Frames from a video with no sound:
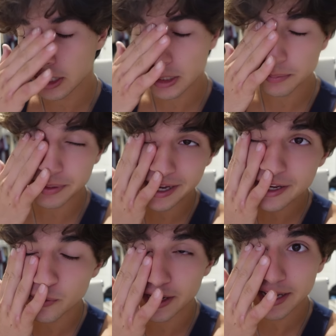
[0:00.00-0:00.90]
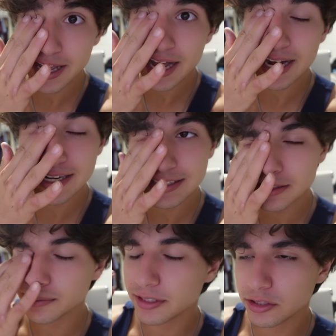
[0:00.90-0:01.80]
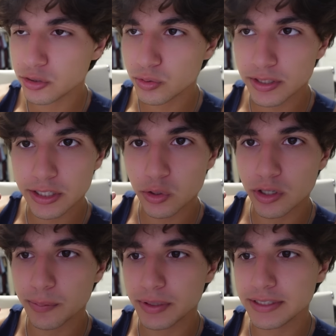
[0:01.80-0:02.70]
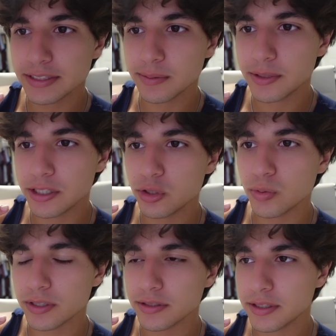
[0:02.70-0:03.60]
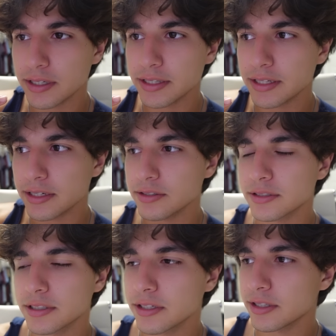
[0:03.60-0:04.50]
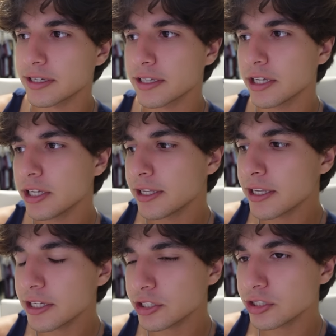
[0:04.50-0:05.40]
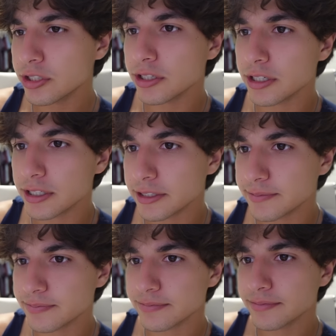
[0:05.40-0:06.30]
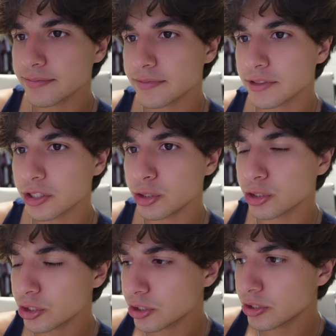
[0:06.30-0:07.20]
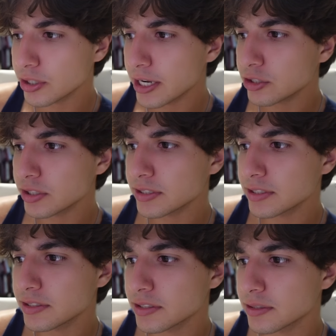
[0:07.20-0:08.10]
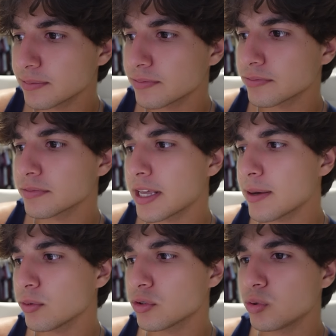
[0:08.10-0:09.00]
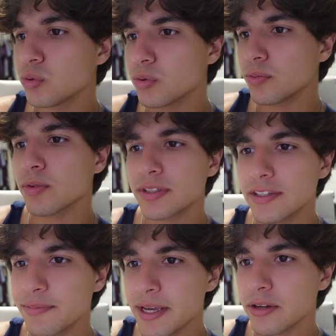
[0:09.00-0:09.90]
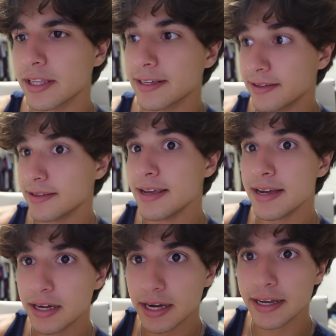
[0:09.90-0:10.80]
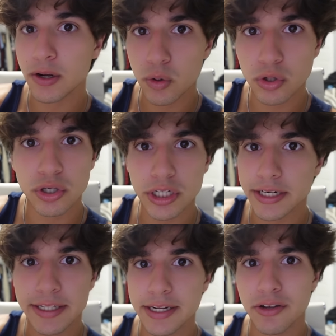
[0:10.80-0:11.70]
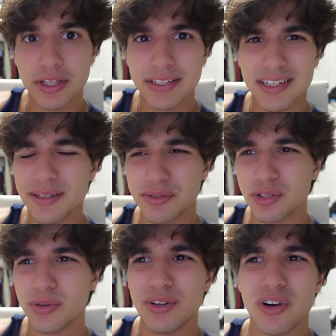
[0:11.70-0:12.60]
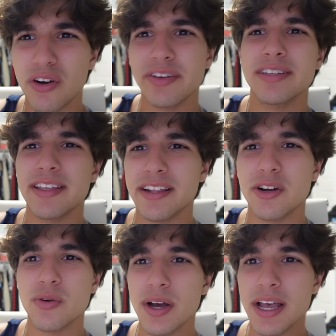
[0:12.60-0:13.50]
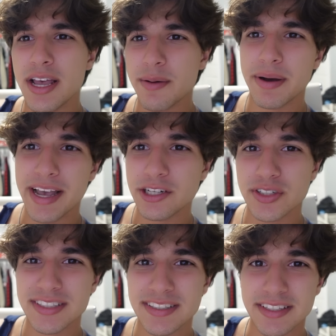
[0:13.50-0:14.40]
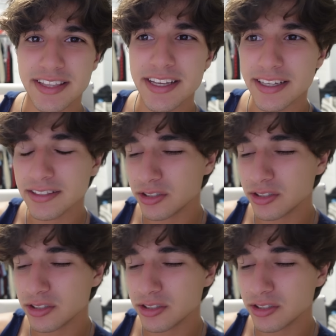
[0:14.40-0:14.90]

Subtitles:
But anyway, I asked them, do you think you could please send me a new one? And then they're like, yeah, sure. Are you sure your address is able to receive mail? Like, yeah, I order Young LA all the time. So obviously they know my address is a thing.